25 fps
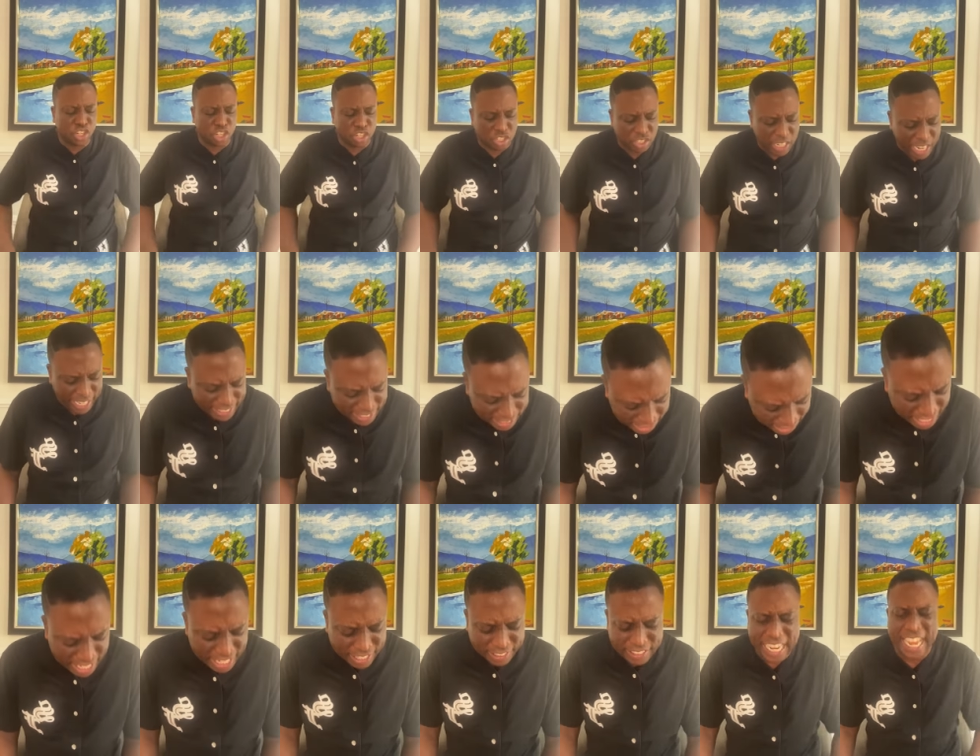to your
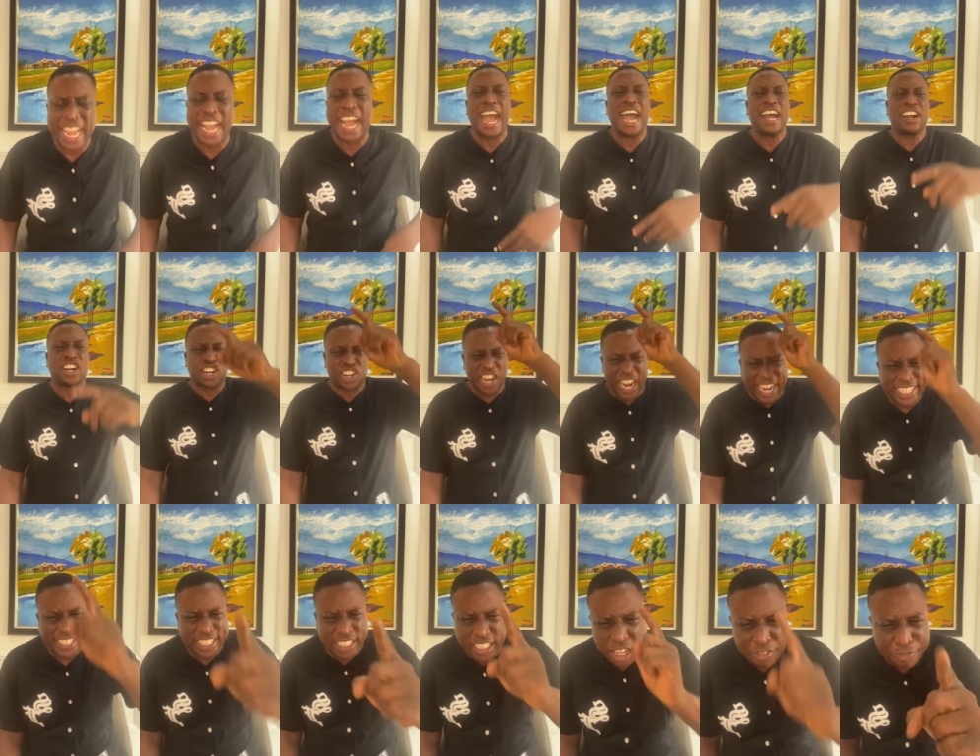rising, they are
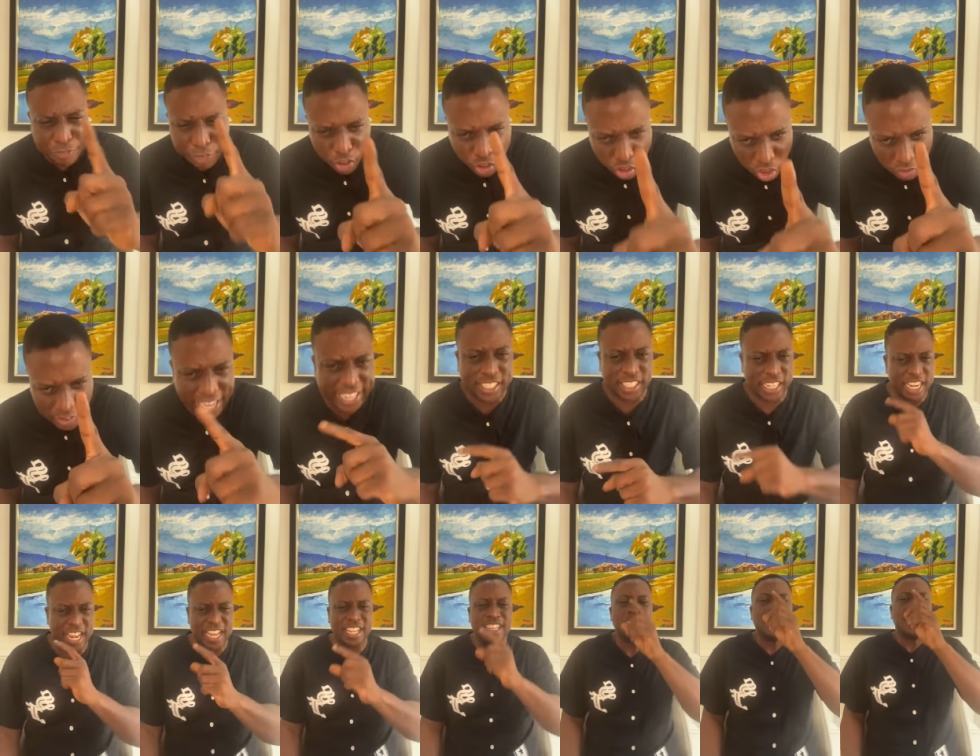rising for your
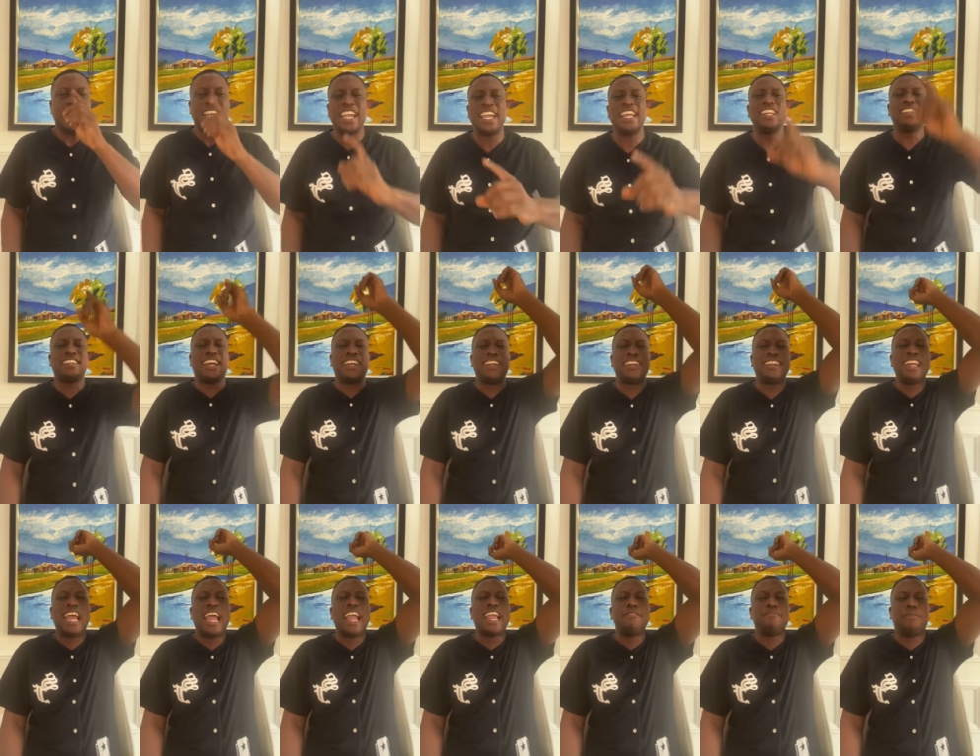rising. In
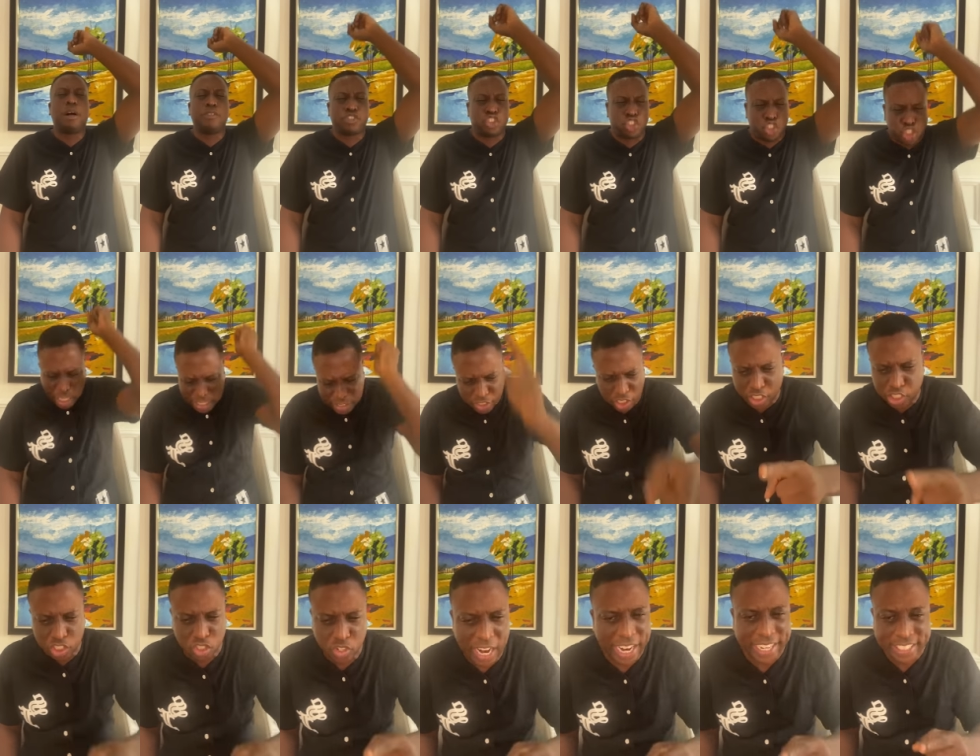the name of
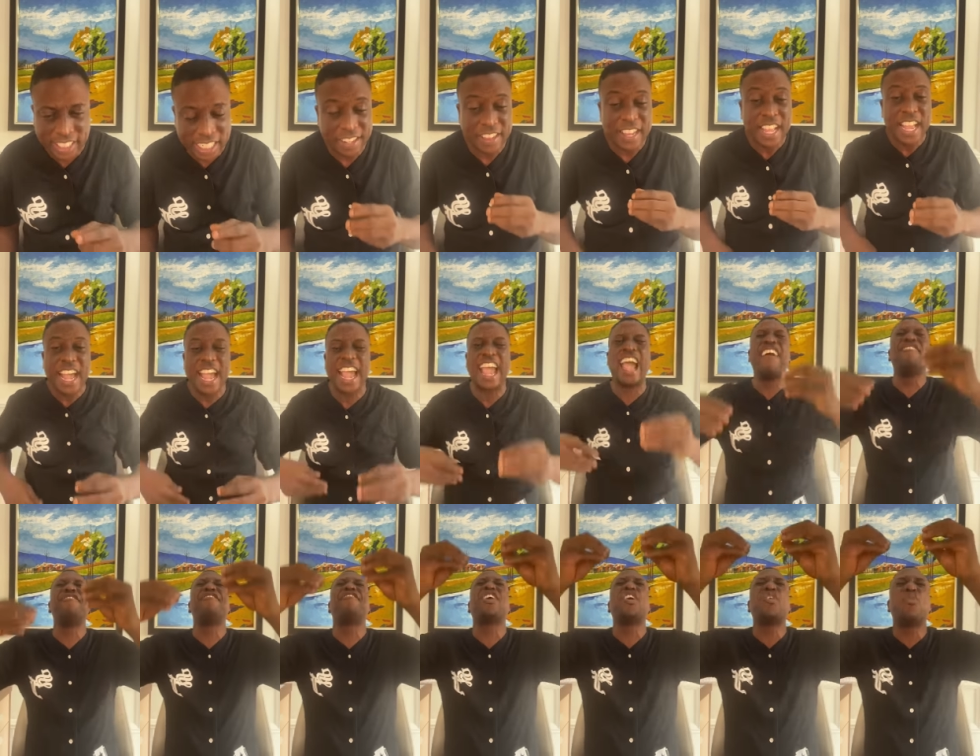Jesus Christ,
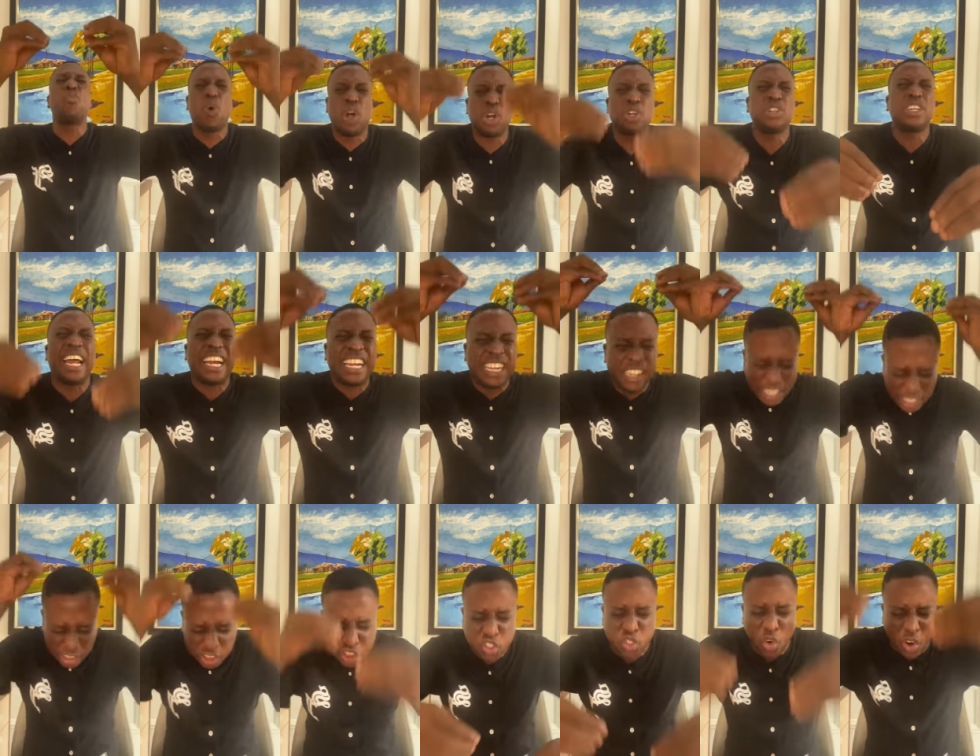everyone
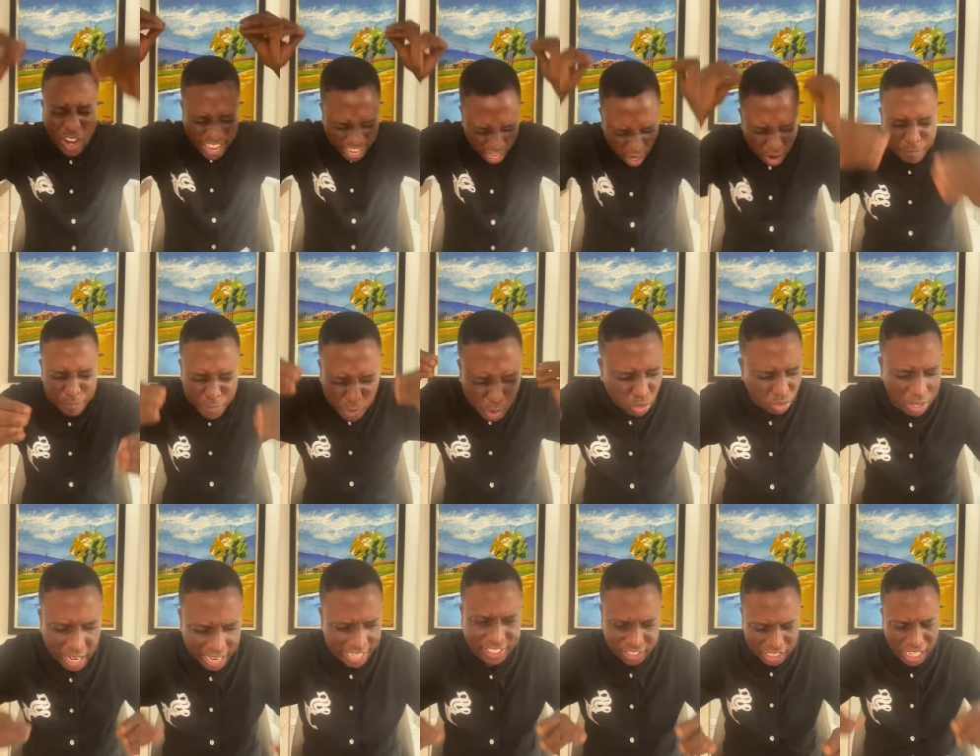that needs to help
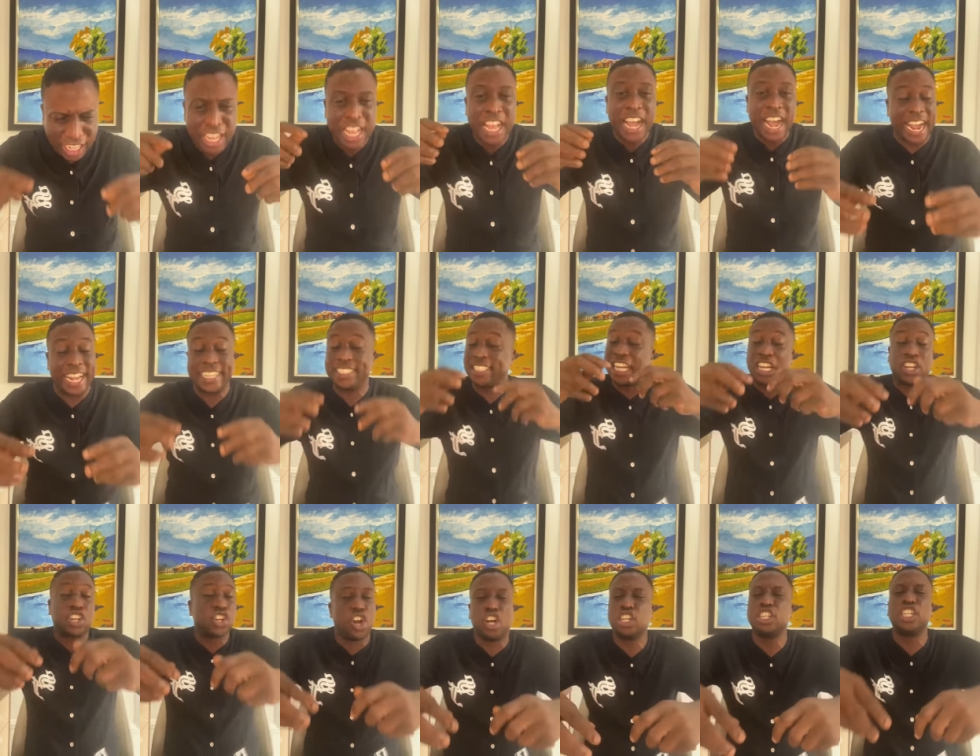you rise, I
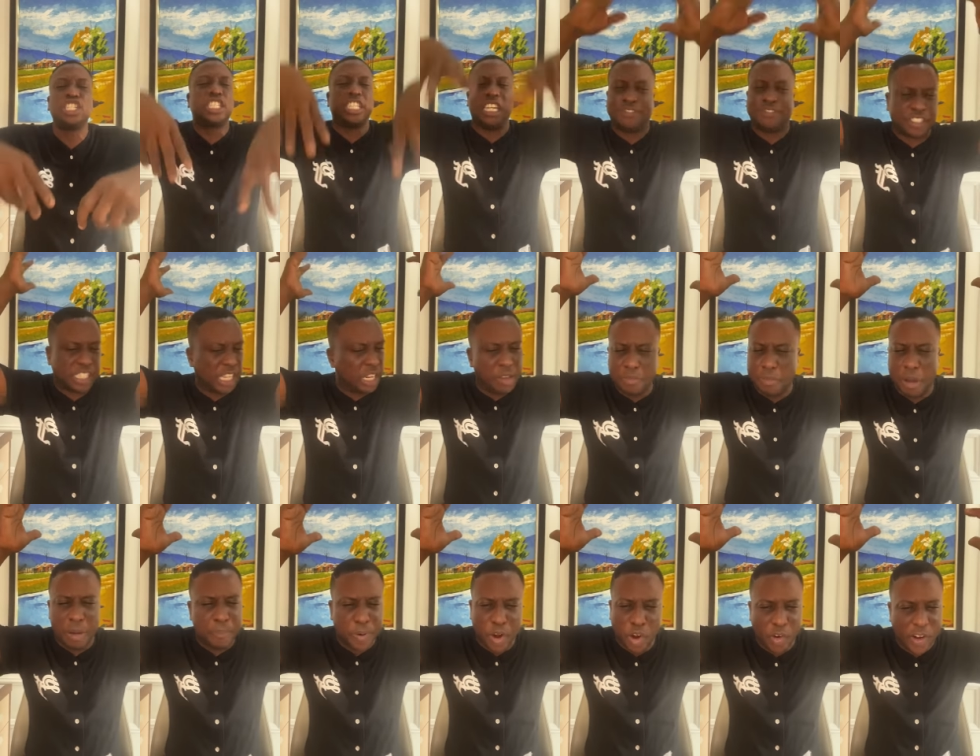say God is lifting
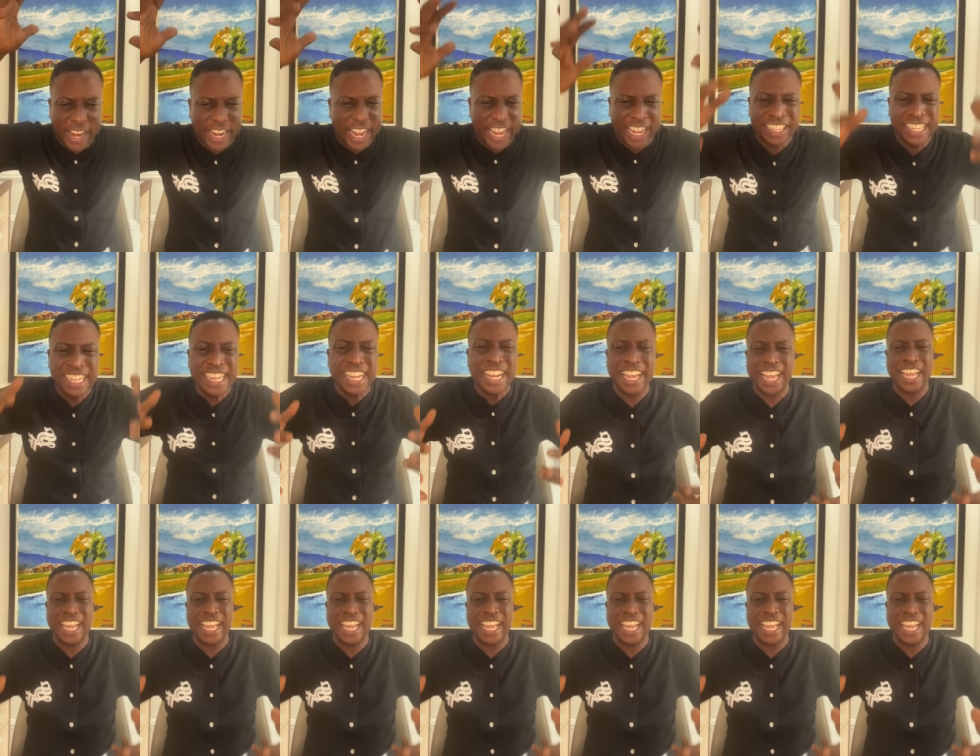them up already.